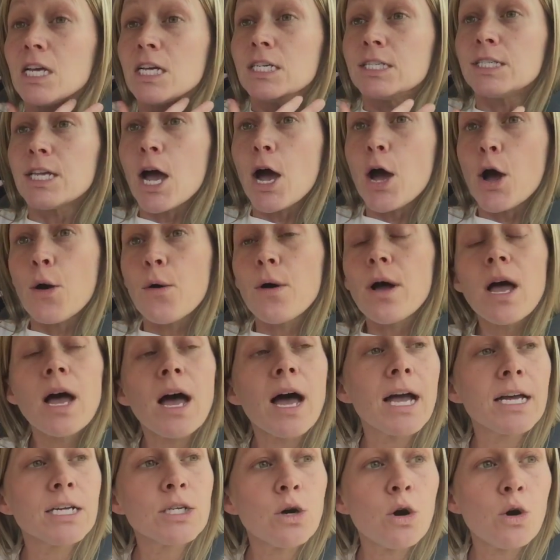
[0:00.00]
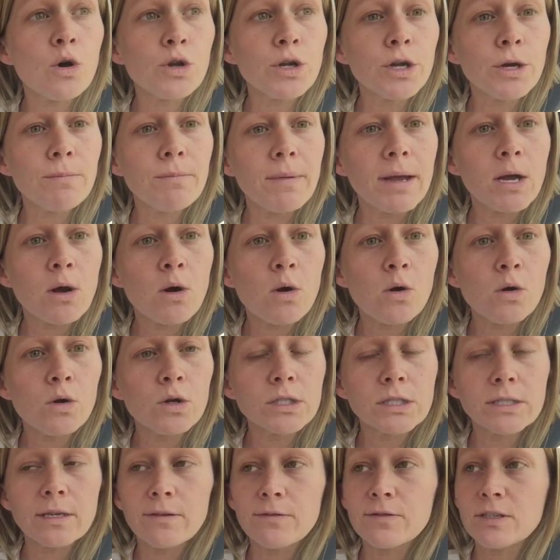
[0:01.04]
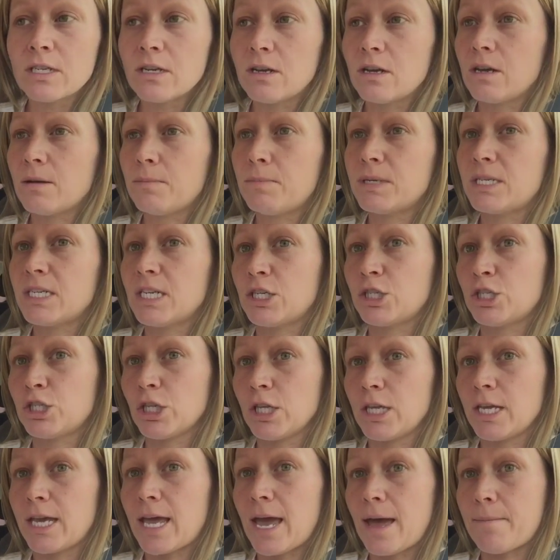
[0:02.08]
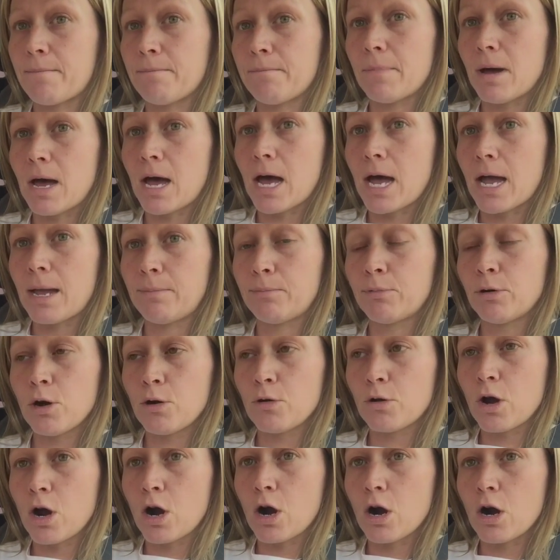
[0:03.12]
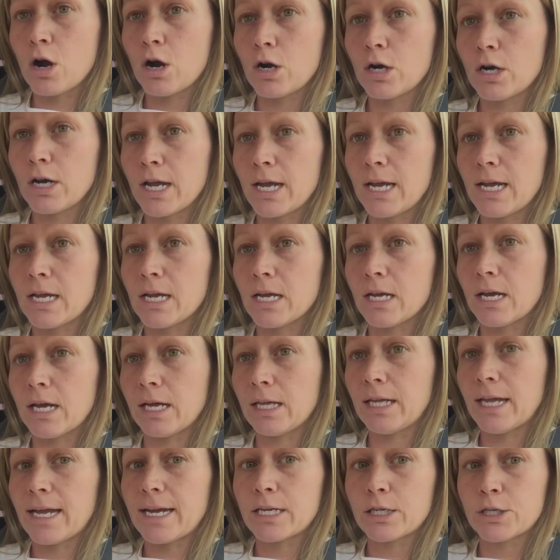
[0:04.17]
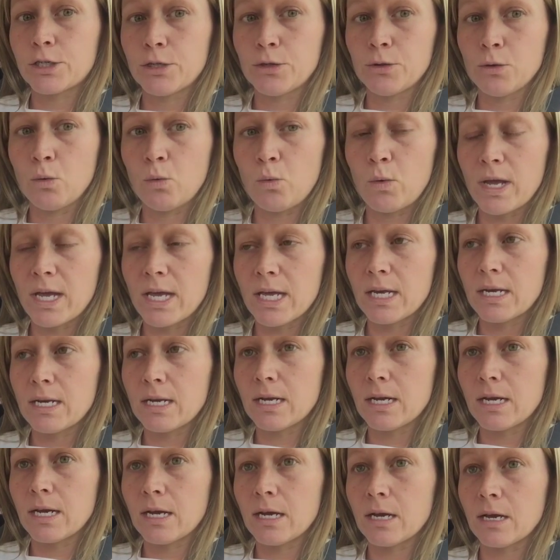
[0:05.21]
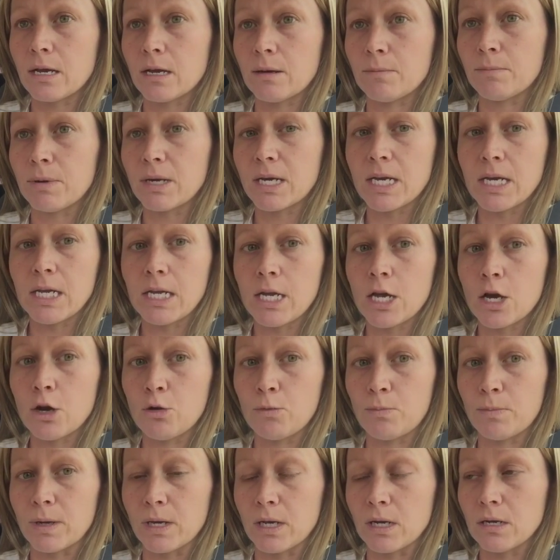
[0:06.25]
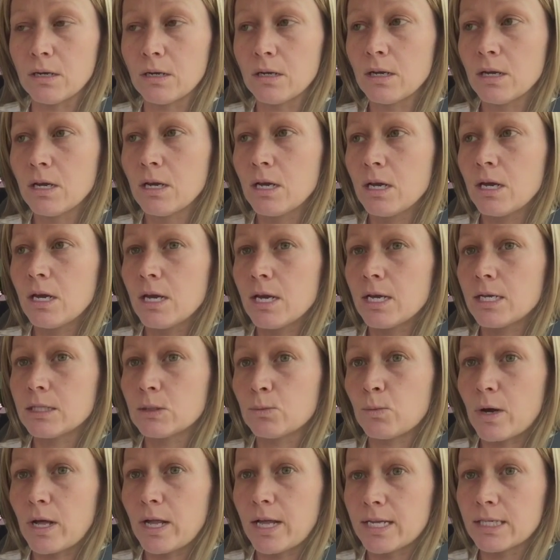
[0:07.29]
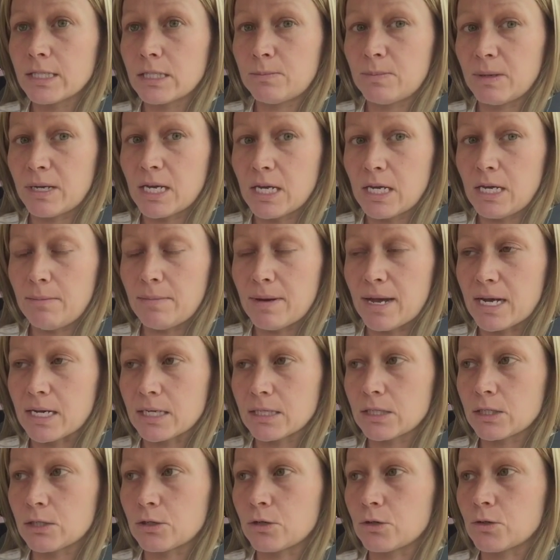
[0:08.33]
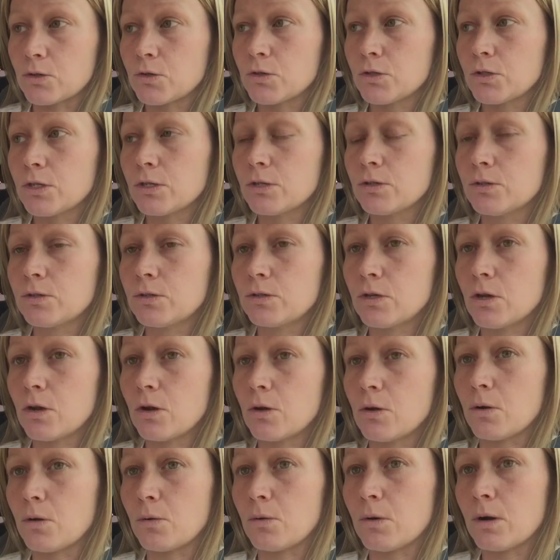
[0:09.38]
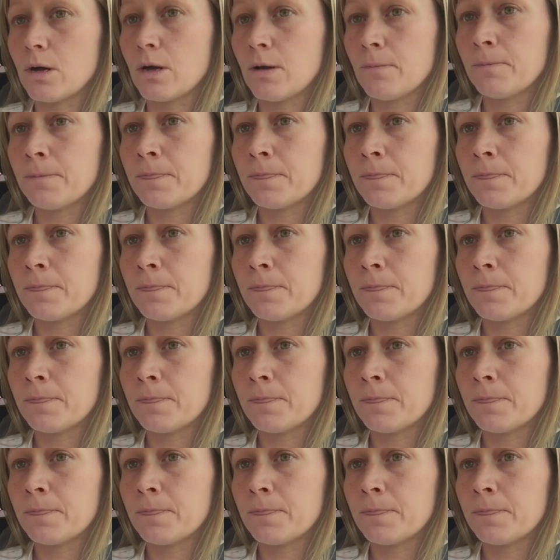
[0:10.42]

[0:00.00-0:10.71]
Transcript: So I told him my goals of to potentially get my pro card, and I'd like to win Bikini Open as well as Bikini Masters. So